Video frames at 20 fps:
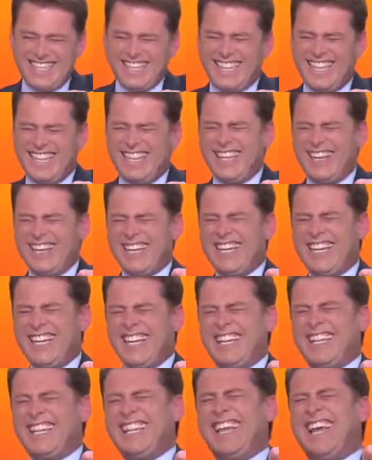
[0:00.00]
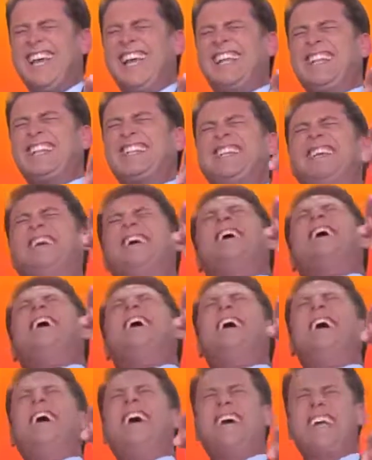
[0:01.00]
Look at that
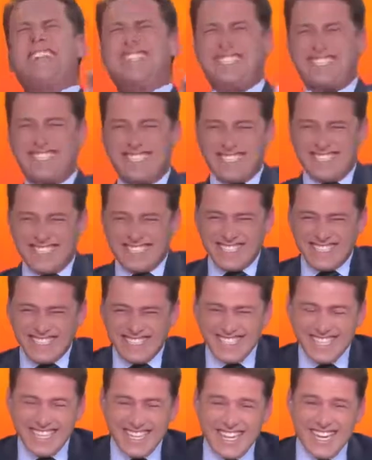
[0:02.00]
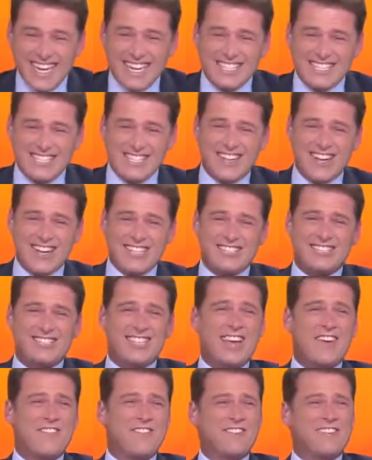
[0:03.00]
cat. It's like
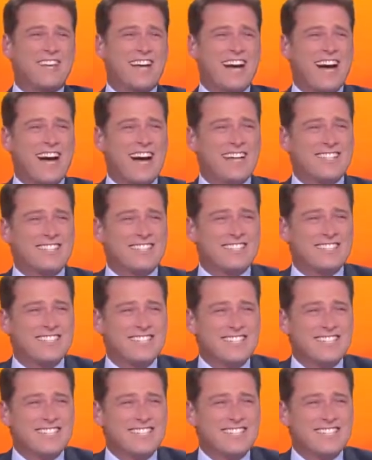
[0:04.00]
Jabba the Hutt.